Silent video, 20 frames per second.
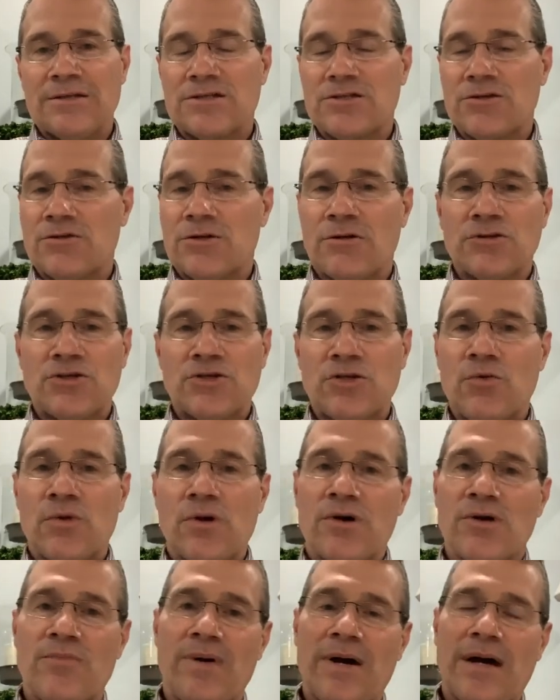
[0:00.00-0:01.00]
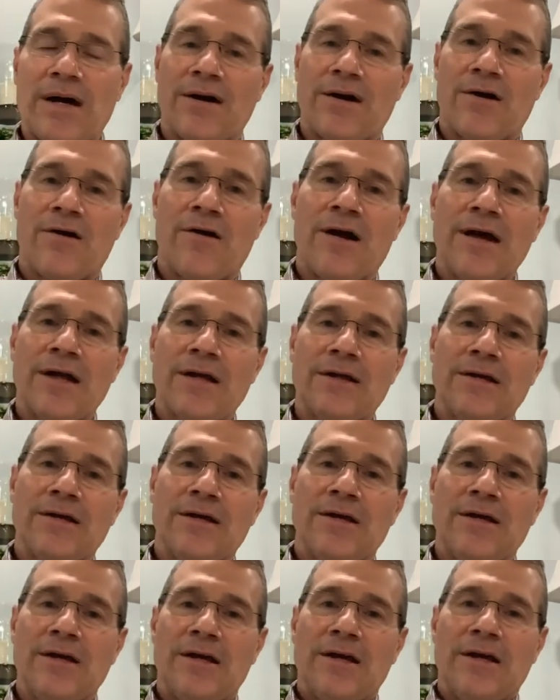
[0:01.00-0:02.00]
So don't you worry about it, all right?
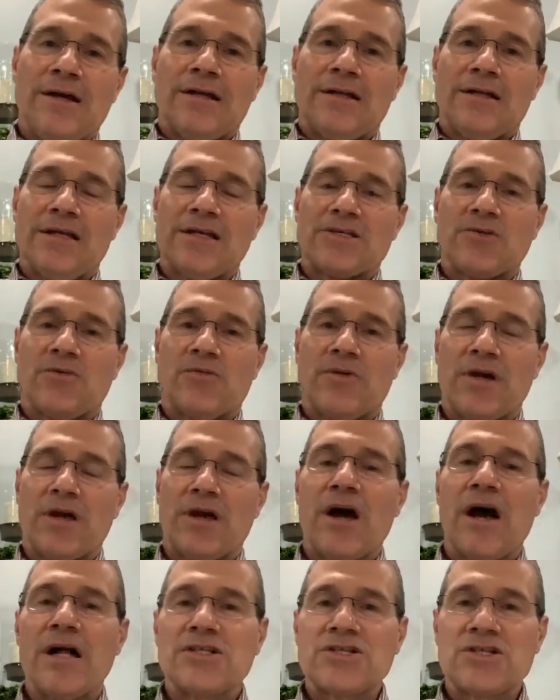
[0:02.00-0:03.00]
Listen, what God